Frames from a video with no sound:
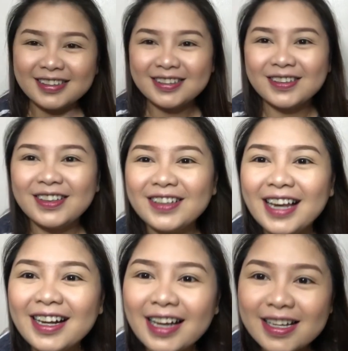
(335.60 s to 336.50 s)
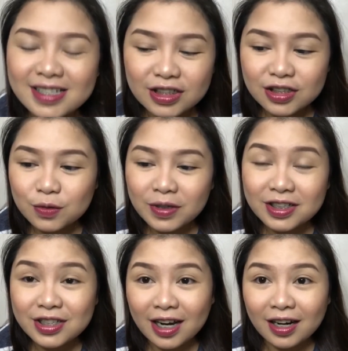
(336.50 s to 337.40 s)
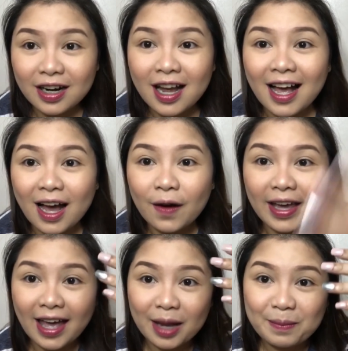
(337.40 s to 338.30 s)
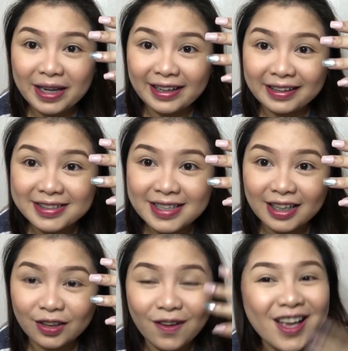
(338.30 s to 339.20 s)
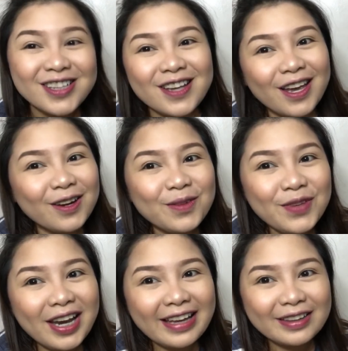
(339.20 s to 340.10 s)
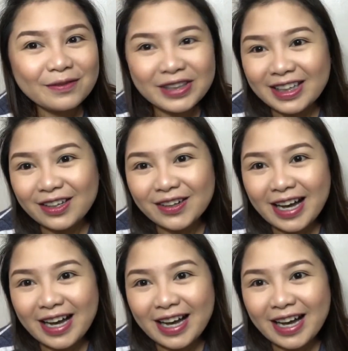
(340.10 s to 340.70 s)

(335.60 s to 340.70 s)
So yun lang guys, I just wanna share how I had my nails sa inyo. So I hope you like the video